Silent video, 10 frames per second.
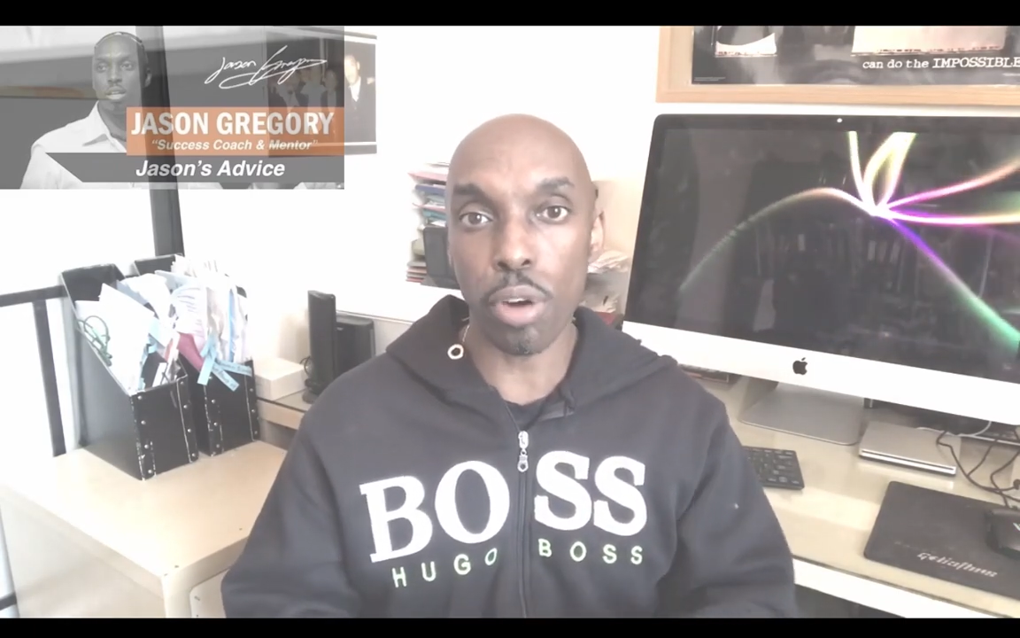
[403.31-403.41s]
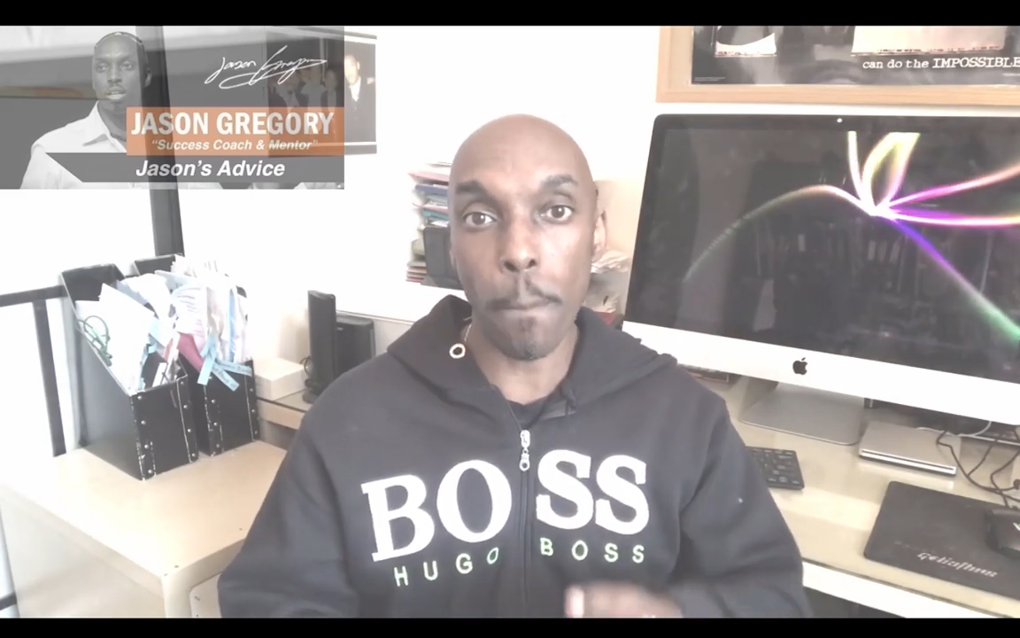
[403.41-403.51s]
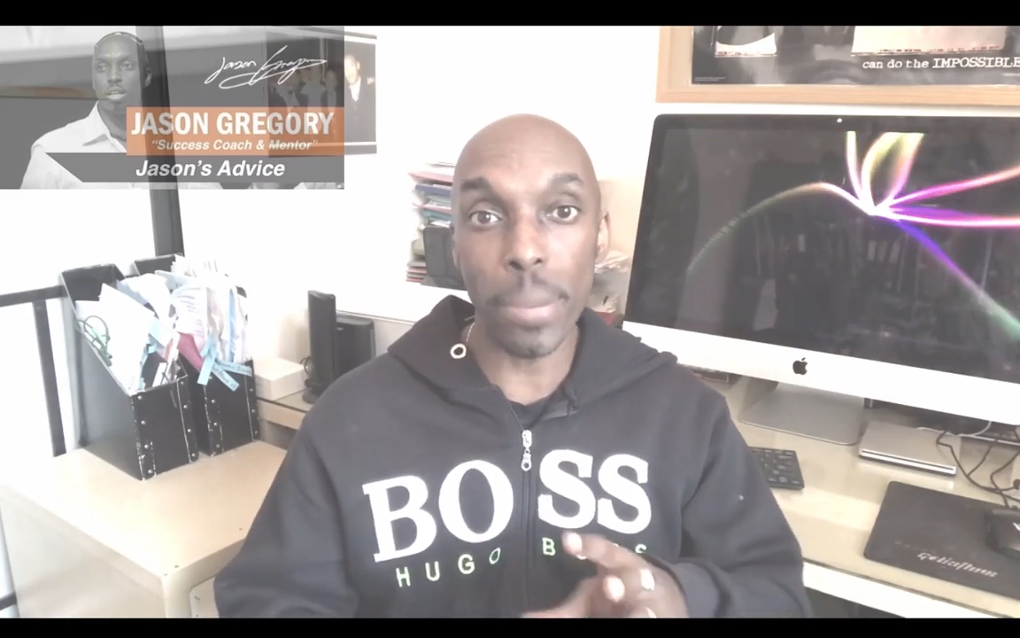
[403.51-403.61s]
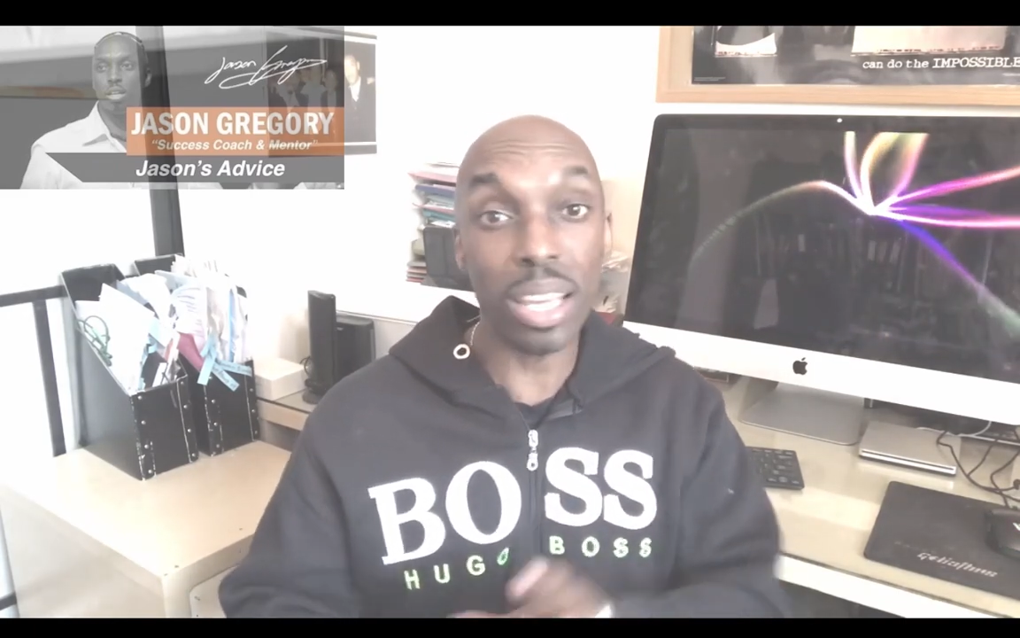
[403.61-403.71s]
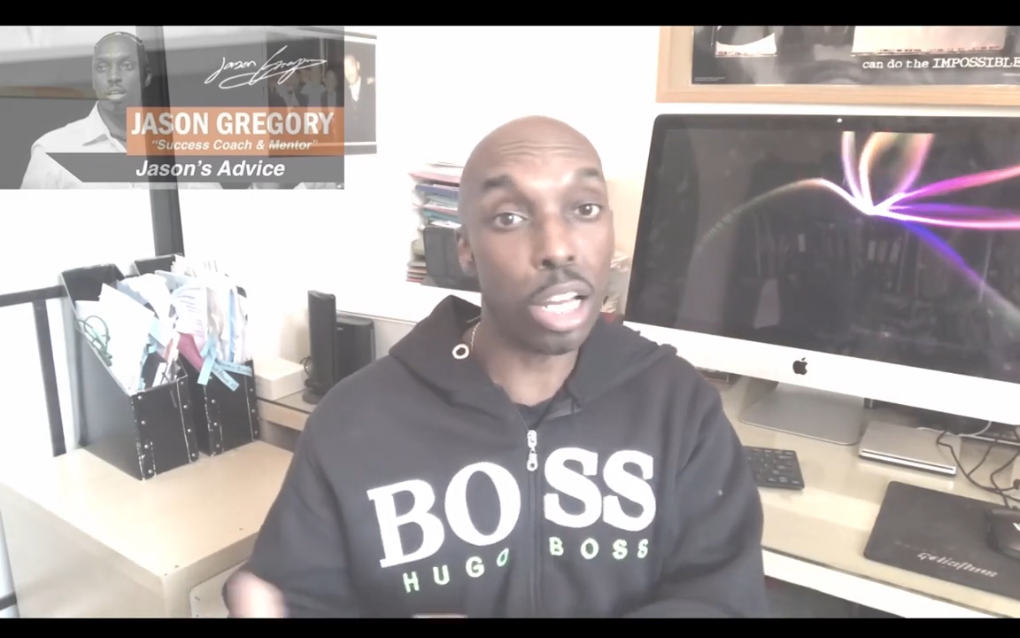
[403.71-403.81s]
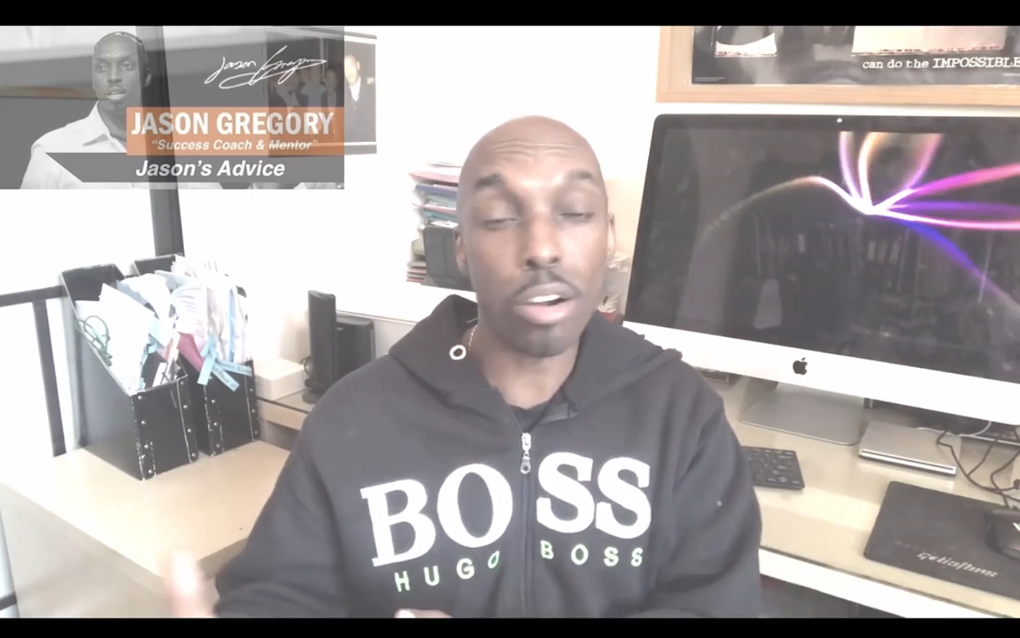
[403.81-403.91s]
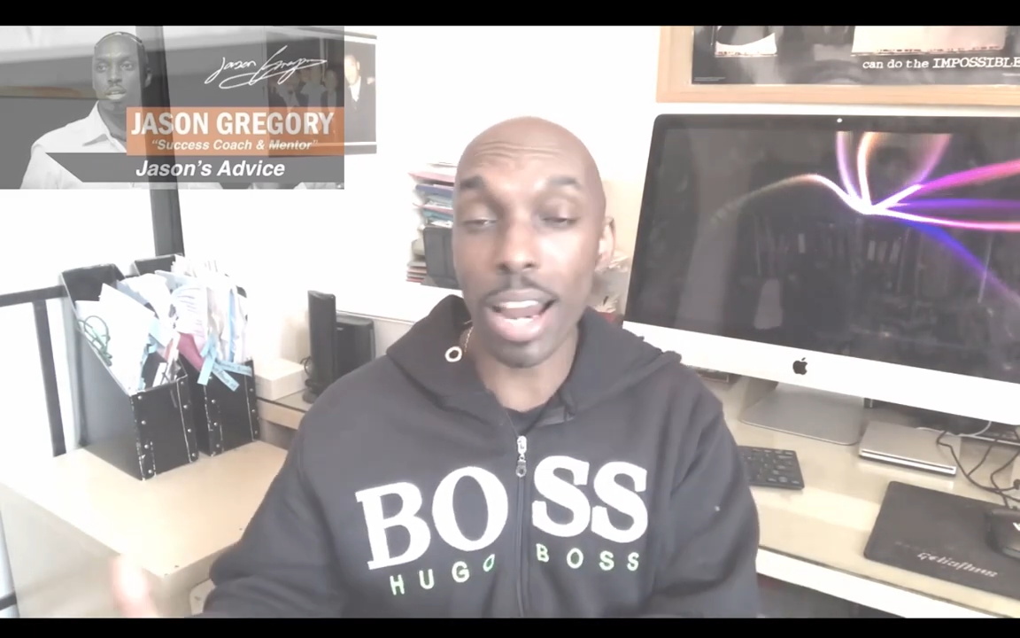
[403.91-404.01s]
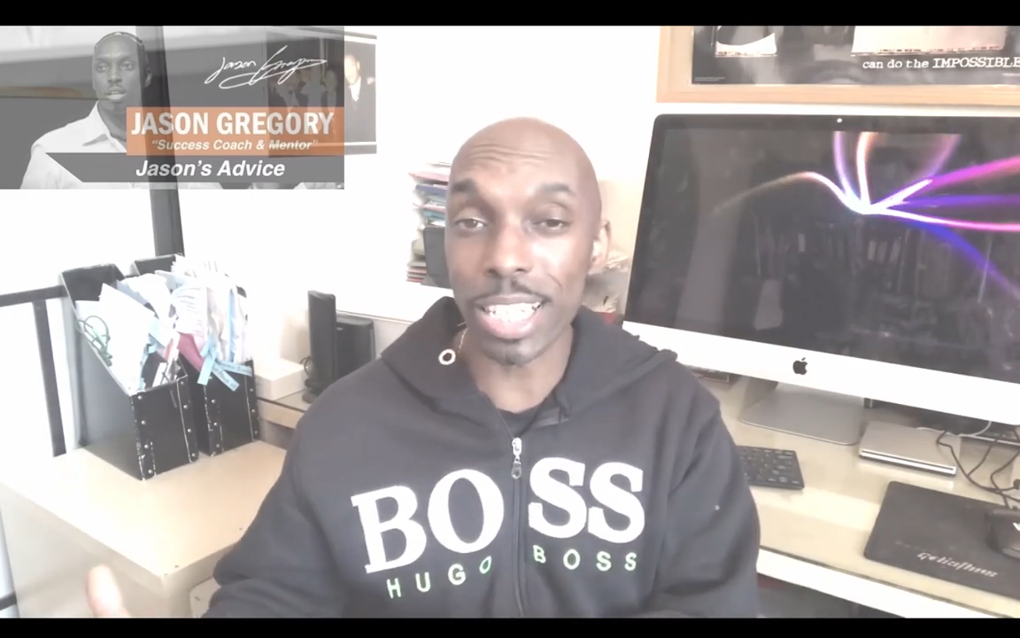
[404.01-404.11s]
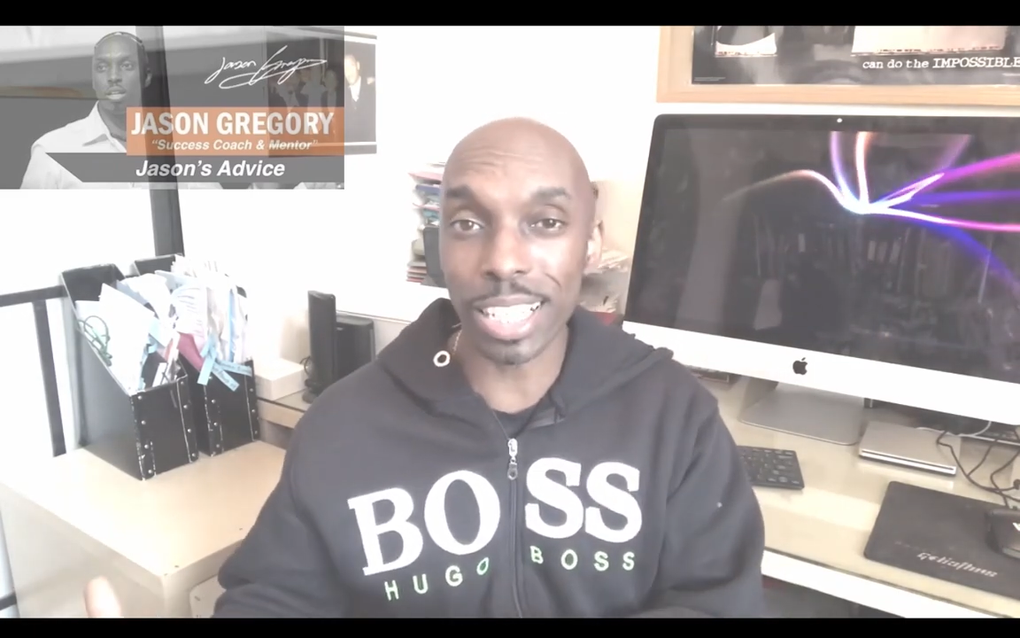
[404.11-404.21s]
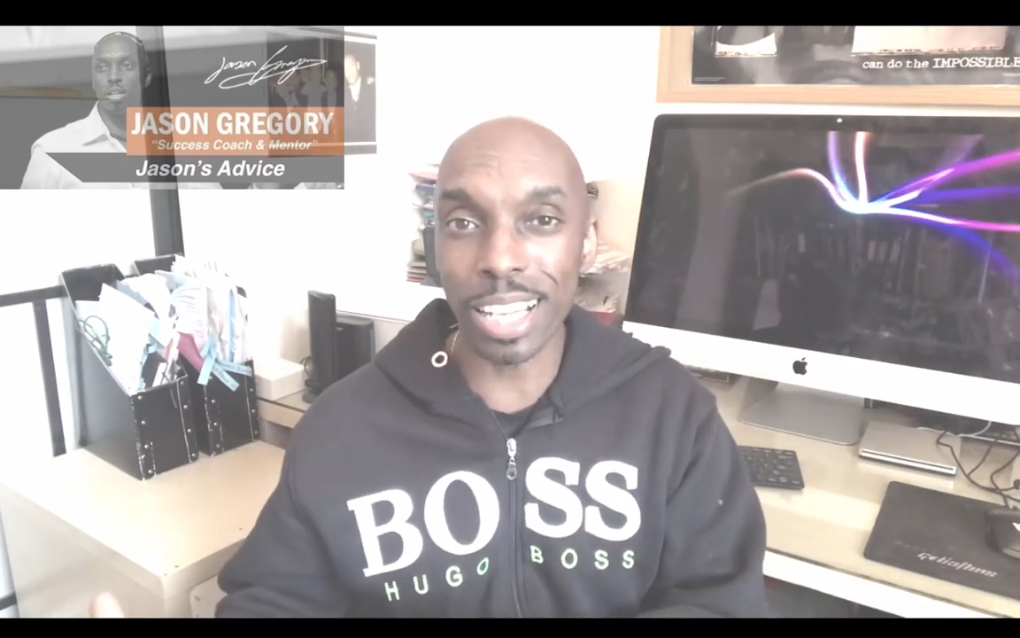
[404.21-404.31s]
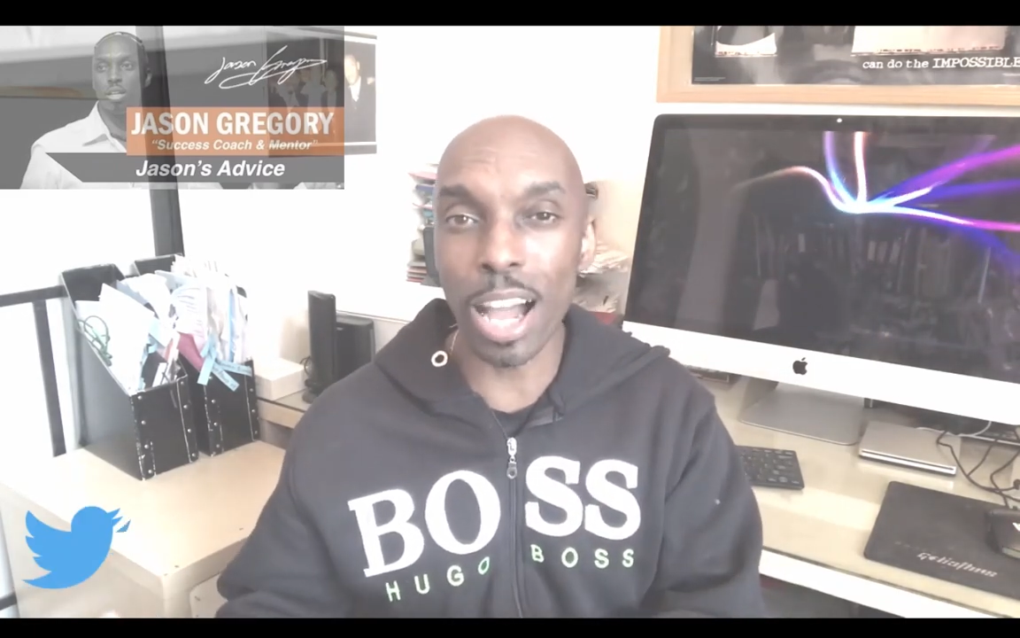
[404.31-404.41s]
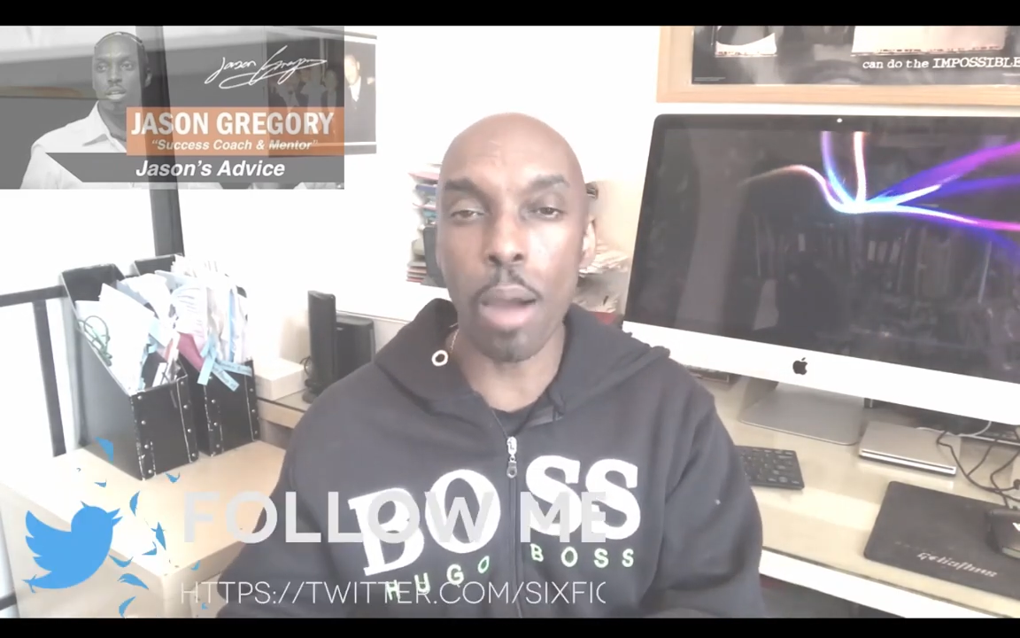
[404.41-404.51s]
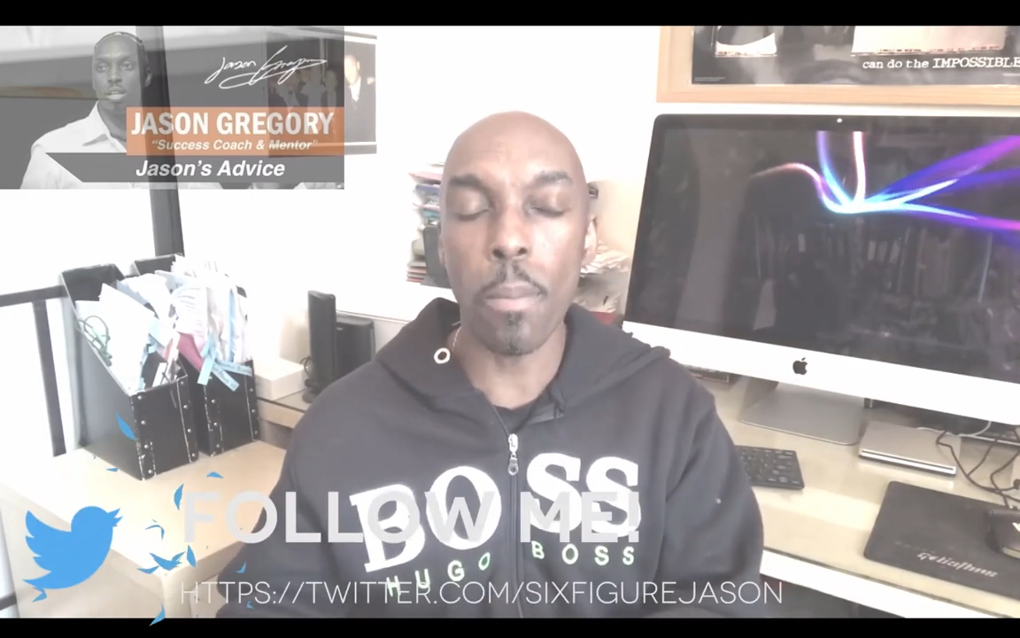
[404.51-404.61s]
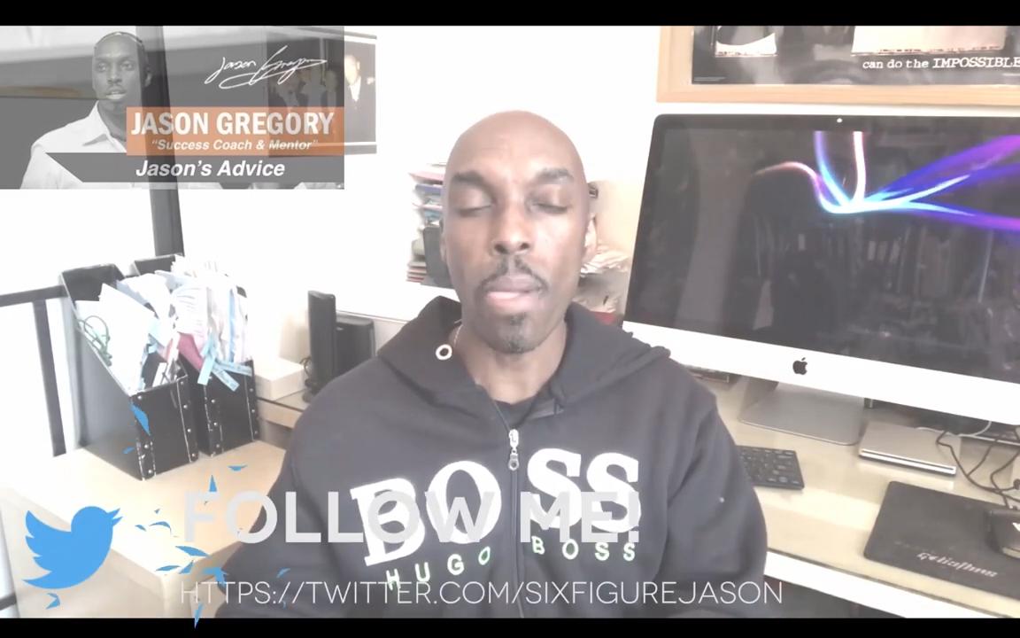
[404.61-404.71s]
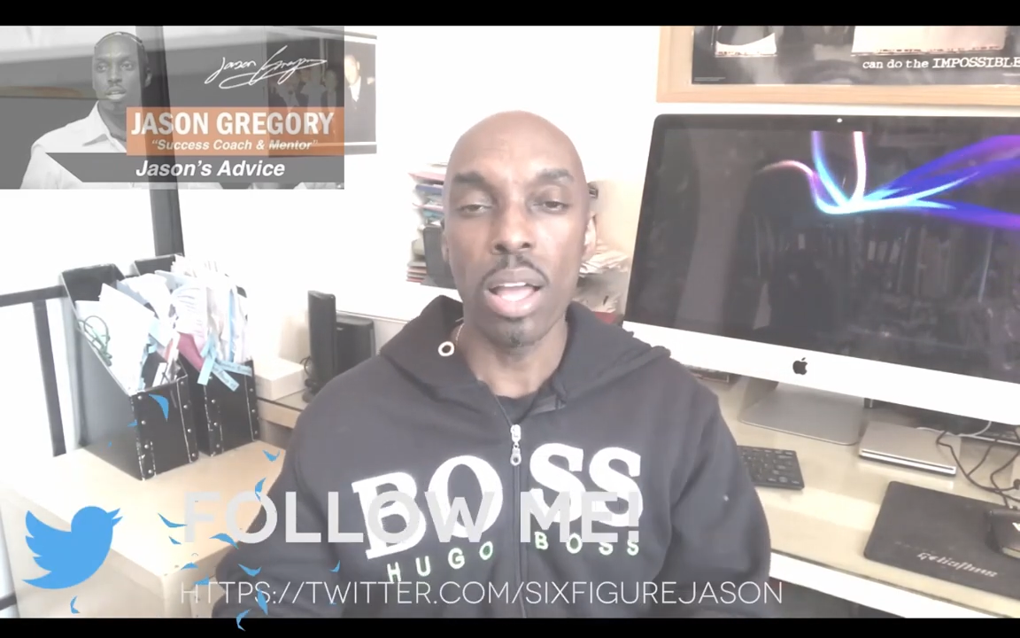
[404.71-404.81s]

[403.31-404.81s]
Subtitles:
for a bigger crash to come.